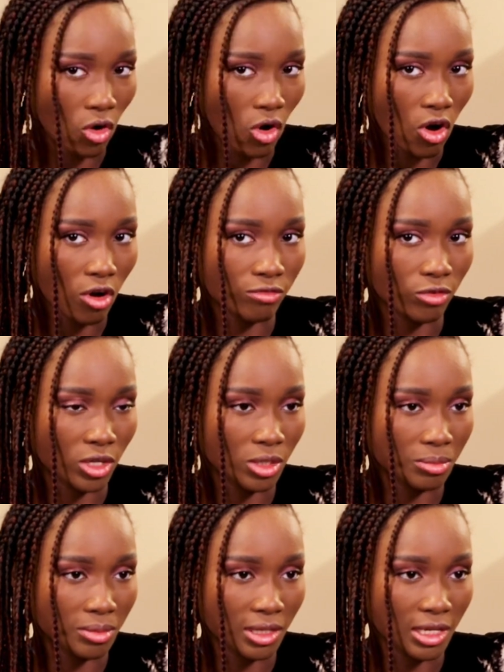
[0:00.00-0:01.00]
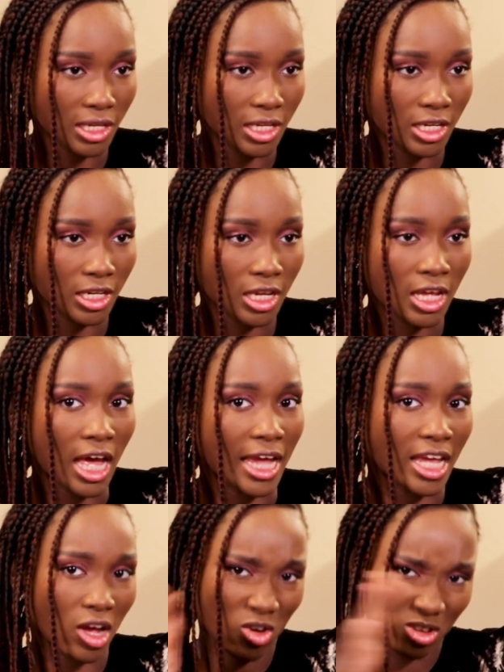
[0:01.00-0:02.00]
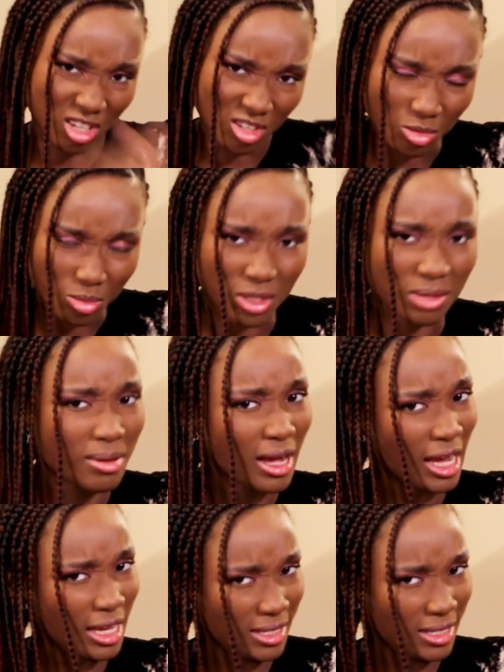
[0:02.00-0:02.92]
off or it's peeling and you're hustling to put it back